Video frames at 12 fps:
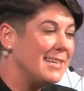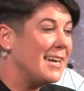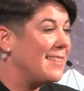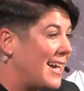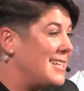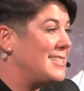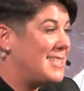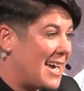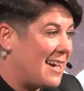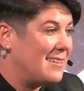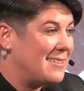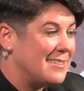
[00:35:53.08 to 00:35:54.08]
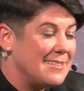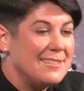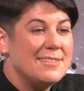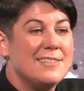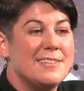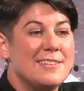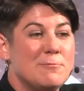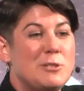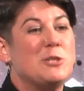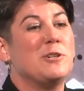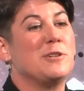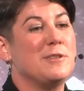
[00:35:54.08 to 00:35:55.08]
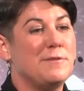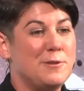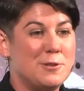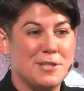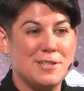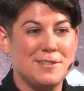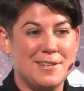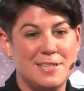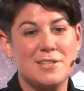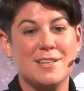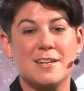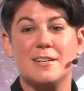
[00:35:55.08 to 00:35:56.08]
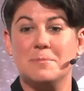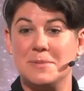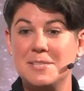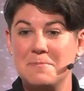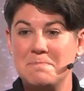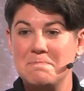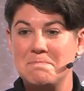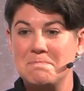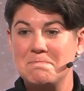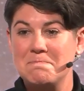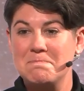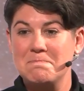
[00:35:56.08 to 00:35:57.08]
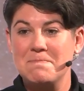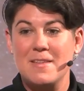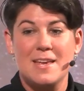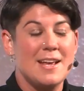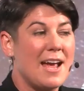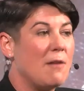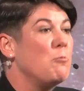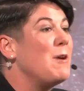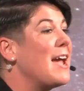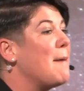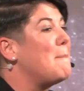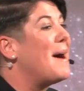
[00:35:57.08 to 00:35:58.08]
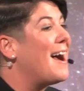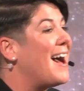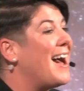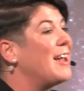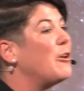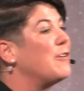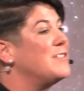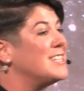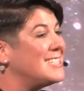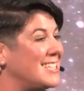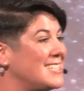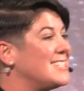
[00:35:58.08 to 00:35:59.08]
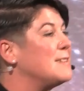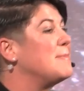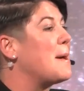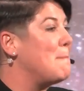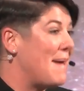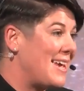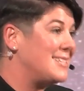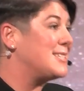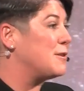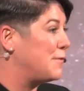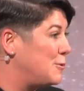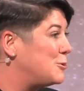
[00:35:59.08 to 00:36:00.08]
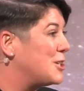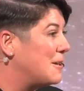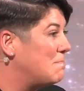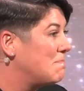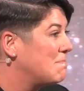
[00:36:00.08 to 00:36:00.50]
and that is that we don't know the future until it comes. And we are part of the system that makes the future.